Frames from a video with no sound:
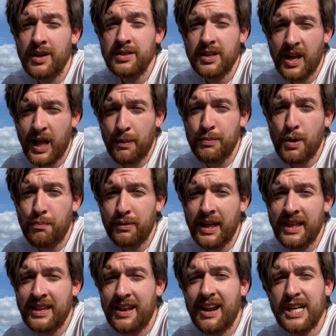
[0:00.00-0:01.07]
to help you
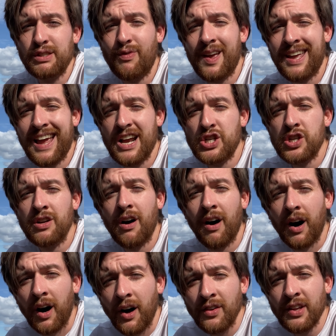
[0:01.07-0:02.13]
plan that next vacation.
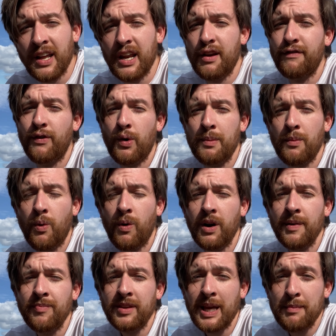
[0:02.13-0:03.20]
All that info and more
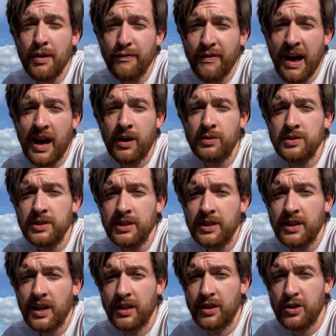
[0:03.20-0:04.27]
can be found
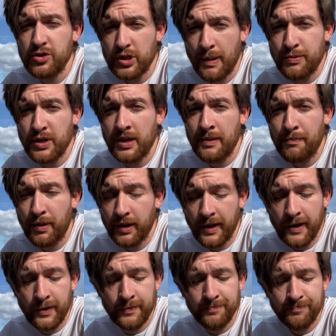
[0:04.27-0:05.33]
in the description
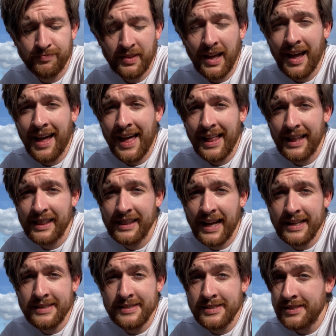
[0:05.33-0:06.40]
below.
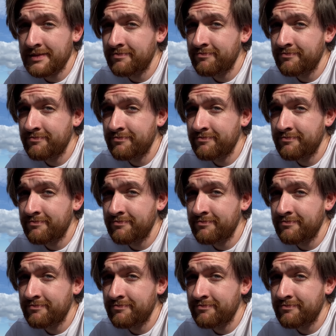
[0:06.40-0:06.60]
Let's